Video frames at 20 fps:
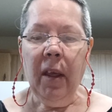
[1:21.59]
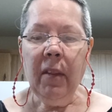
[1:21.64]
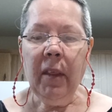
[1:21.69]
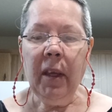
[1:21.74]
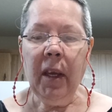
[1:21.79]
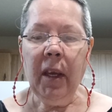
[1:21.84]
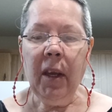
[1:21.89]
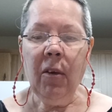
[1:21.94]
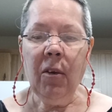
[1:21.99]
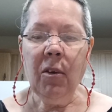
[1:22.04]

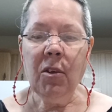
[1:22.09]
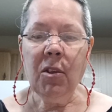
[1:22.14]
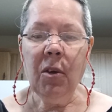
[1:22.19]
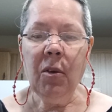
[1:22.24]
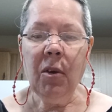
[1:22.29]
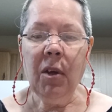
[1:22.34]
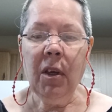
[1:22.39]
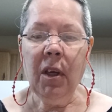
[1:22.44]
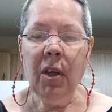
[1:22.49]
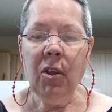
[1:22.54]
like
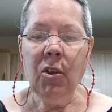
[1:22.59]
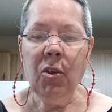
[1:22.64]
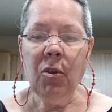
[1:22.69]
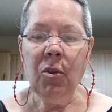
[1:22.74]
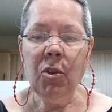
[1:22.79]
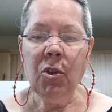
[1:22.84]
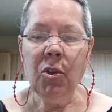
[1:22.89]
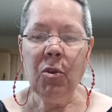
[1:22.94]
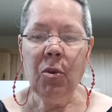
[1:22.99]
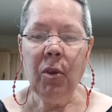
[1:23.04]
Arizona and
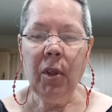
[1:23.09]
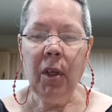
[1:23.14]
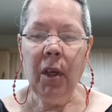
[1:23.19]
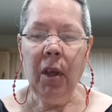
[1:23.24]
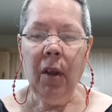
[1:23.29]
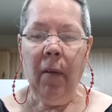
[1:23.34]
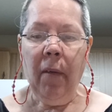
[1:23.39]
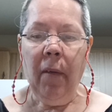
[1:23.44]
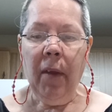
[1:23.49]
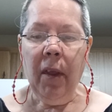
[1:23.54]
yours
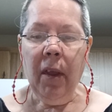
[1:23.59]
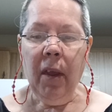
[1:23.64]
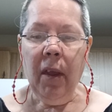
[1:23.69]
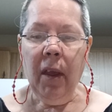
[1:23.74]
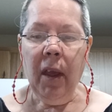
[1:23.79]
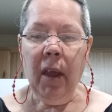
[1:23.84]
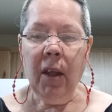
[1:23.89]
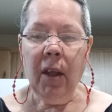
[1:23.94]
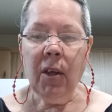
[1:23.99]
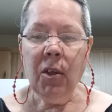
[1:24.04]
truly,
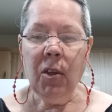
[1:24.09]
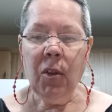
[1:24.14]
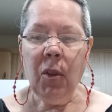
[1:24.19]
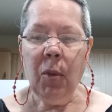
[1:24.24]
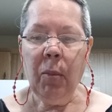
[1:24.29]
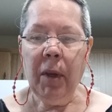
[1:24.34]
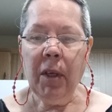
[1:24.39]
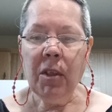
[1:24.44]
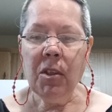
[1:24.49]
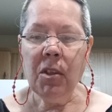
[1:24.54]
and the
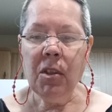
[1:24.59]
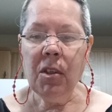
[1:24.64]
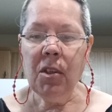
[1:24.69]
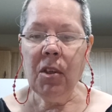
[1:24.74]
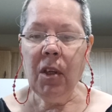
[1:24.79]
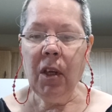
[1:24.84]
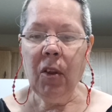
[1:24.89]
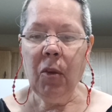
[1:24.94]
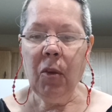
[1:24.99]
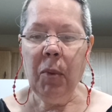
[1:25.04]
best
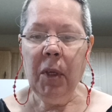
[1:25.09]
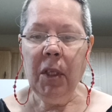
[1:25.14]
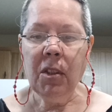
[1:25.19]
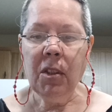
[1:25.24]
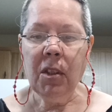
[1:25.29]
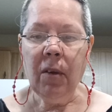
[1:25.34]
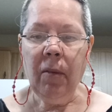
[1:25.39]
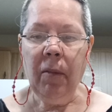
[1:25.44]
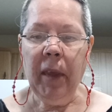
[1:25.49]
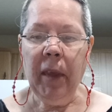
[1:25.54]
style of
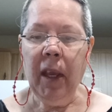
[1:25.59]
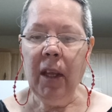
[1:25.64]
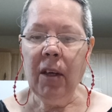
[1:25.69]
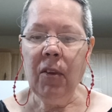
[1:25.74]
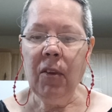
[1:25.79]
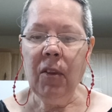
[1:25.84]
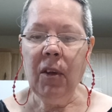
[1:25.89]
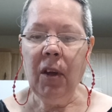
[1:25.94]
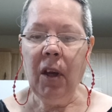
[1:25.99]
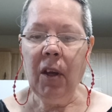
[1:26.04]
pizza, and
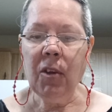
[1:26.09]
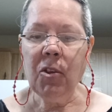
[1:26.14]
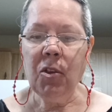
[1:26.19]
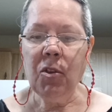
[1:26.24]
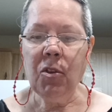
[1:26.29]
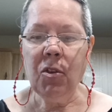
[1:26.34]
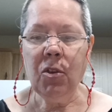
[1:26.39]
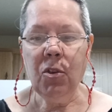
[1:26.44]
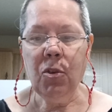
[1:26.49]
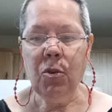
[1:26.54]
the
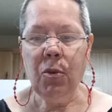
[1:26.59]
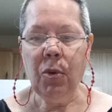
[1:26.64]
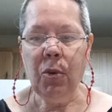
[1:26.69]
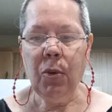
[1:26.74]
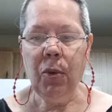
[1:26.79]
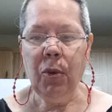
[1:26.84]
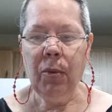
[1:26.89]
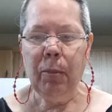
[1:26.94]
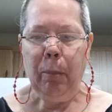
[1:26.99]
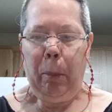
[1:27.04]
Dodgers,
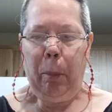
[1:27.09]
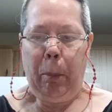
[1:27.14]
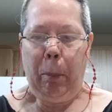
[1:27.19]
truth.